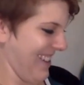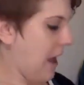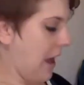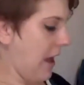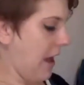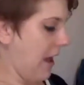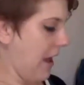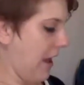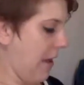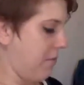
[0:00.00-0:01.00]

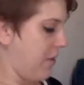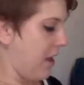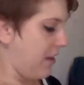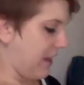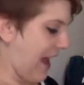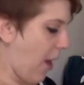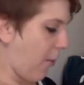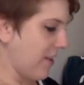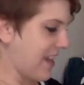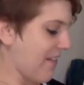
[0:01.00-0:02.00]
The
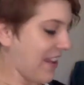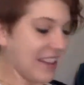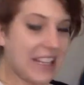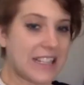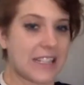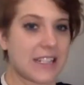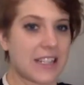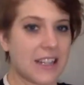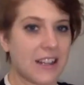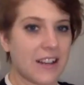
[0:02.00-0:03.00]
Cowboys have at
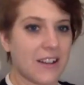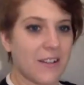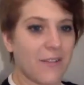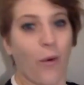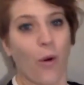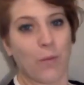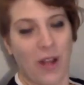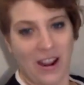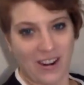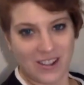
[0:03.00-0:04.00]
least 4
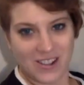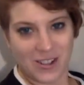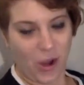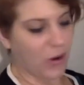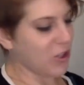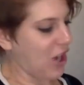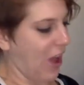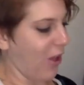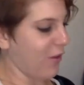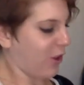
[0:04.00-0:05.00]
players go to
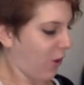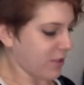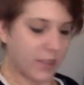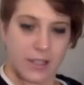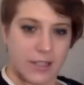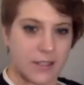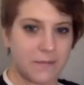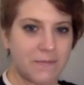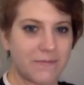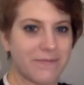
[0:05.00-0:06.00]
jail over the course of the season.